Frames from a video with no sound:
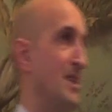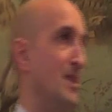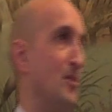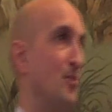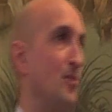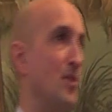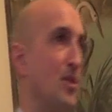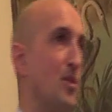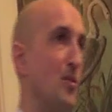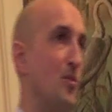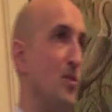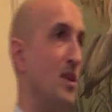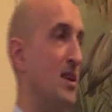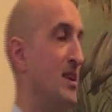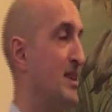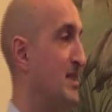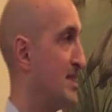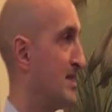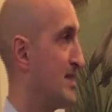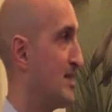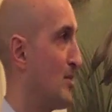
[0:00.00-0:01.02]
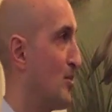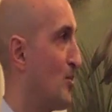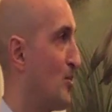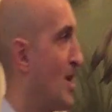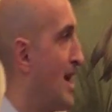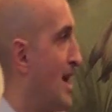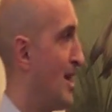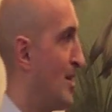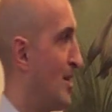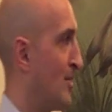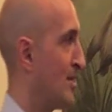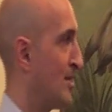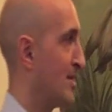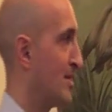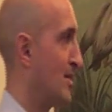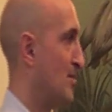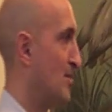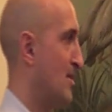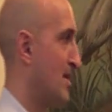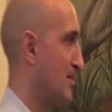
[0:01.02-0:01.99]
with the words, "Wow,
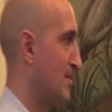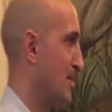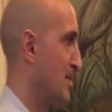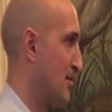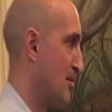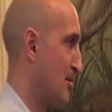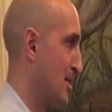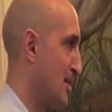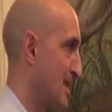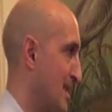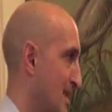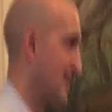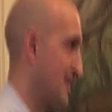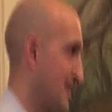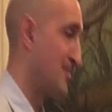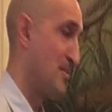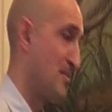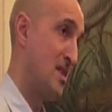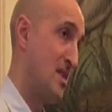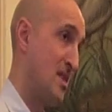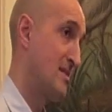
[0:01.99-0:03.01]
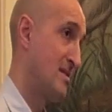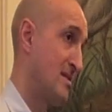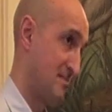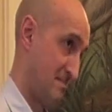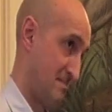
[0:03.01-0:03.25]
you must be really smart,"